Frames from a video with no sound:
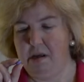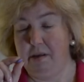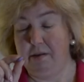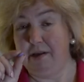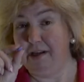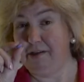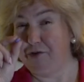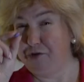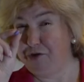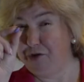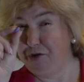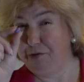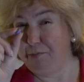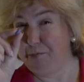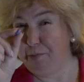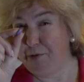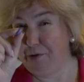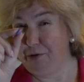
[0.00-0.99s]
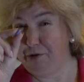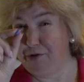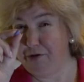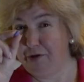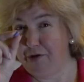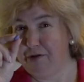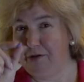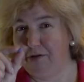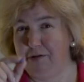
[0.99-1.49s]
that's John
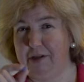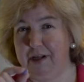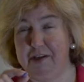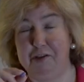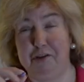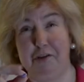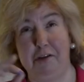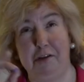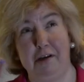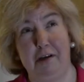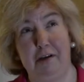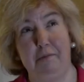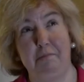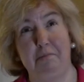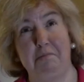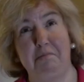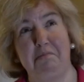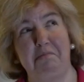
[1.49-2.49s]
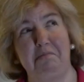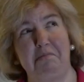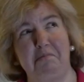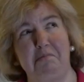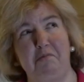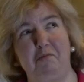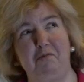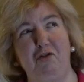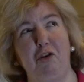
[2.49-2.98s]
Baldock. That's the
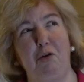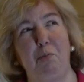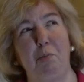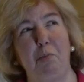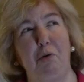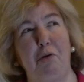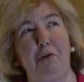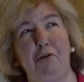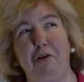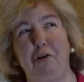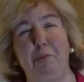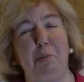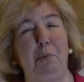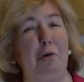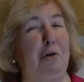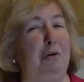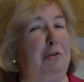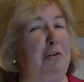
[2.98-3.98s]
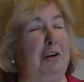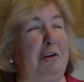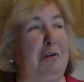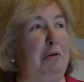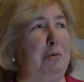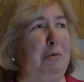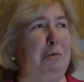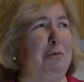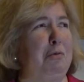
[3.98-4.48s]
John Baldock born
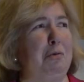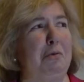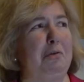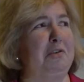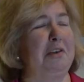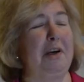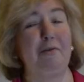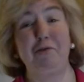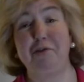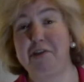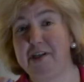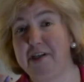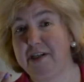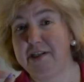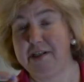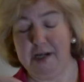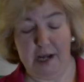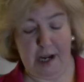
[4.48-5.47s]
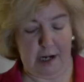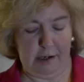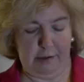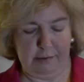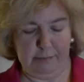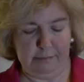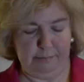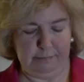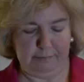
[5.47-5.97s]
in ooh, 1710.
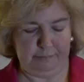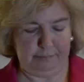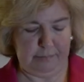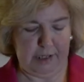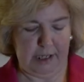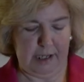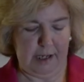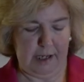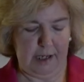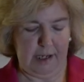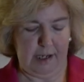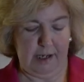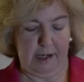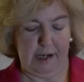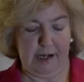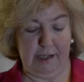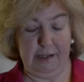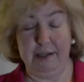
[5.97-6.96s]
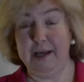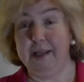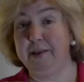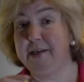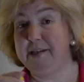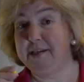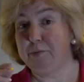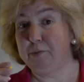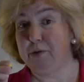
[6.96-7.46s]
And then
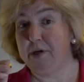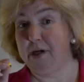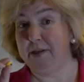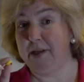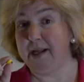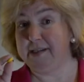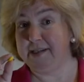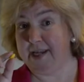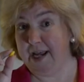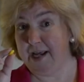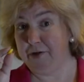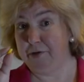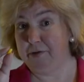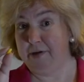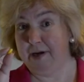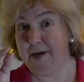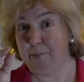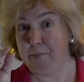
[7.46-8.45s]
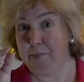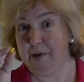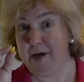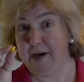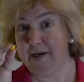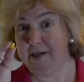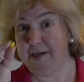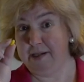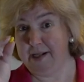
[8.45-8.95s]
this one, that's Catherine Ann
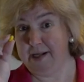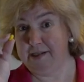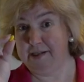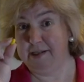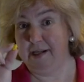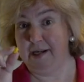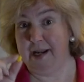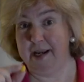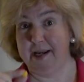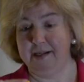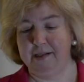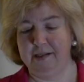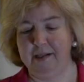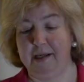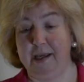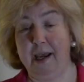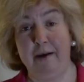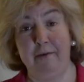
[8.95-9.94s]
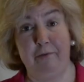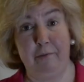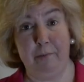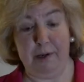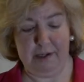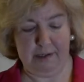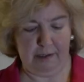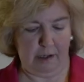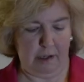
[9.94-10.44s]
Brady. That's the lady that came from
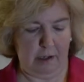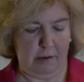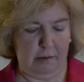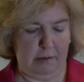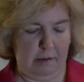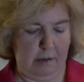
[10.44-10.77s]
Athlone.